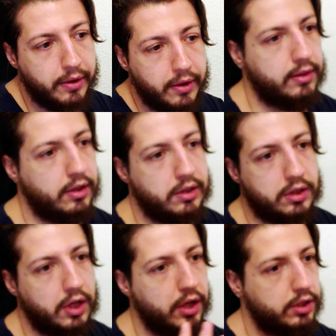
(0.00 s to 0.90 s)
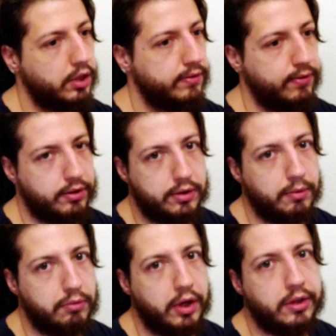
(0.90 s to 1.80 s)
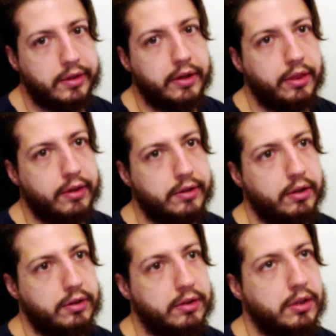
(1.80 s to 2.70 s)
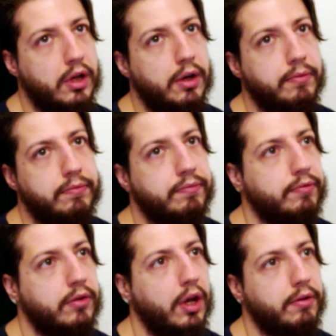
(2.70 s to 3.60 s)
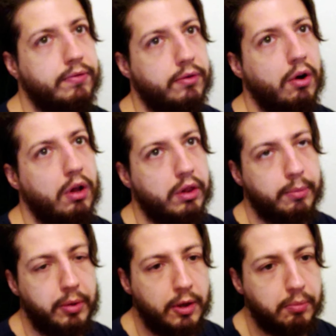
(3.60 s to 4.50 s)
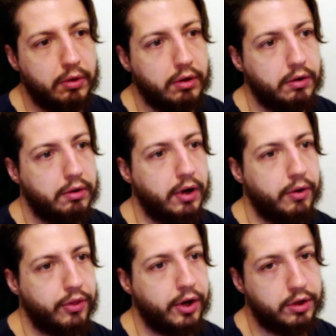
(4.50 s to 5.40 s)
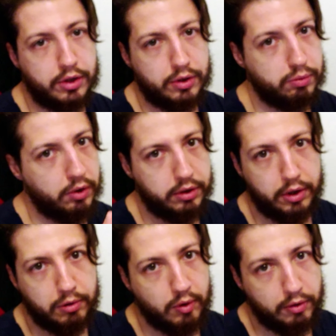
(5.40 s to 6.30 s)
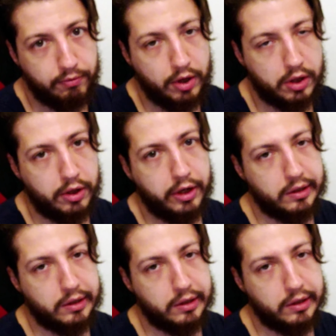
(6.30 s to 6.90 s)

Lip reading: This is not just for sim racing. This is for all the people around there just wondering what VR